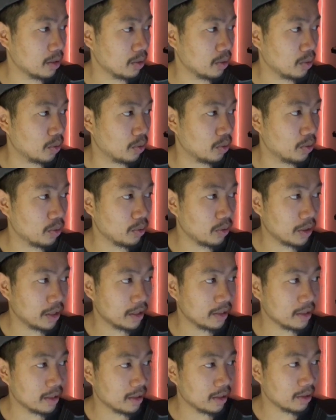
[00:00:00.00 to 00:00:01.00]
Or
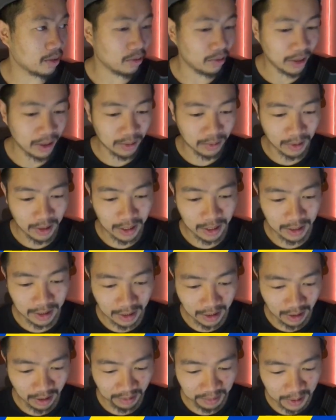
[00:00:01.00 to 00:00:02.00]
is it the correct way?
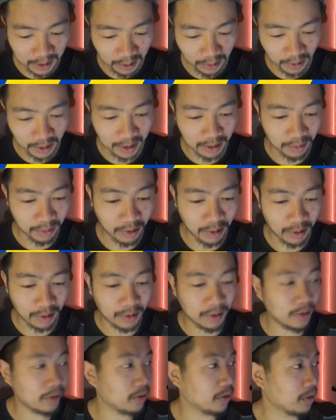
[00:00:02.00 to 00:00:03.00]
And I've been doing it wrong.
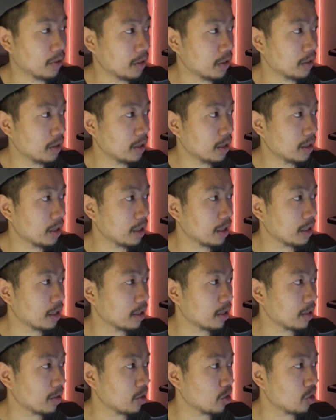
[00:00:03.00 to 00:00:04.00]

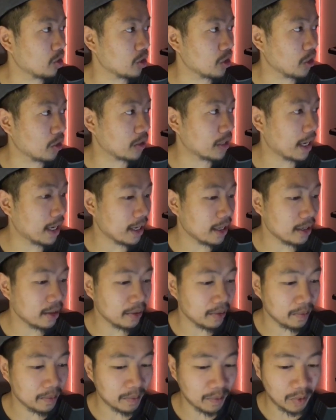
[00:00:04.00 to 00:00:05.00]
Conditions okay.
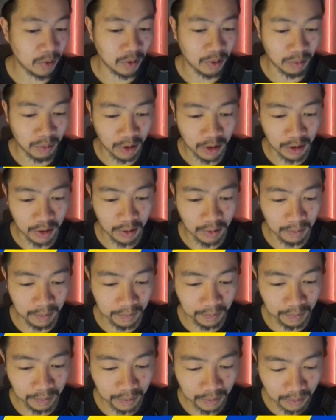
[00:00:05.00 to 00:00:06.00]
Looking pretty good.
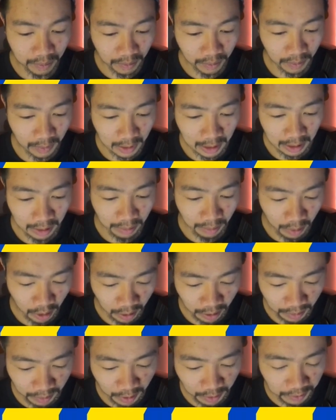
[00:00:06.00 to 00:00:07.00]

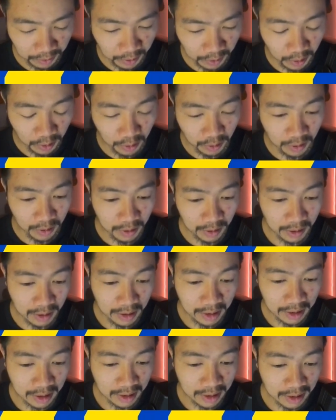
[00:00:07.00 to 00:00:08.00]
Pokemon Flute.
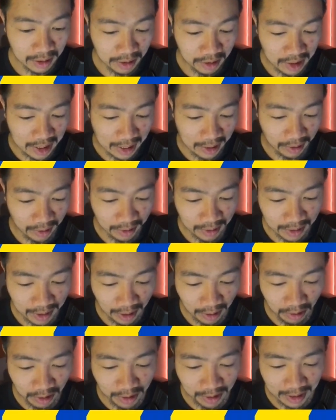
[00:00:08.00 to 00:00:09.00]
Shadowless. So
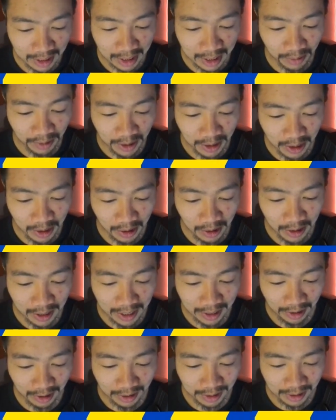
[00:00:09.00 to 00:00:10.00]
does anyone know how
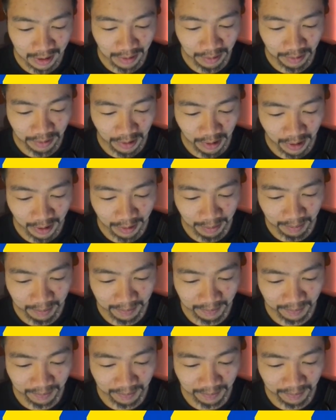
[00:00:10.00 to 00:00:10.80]
to identify them?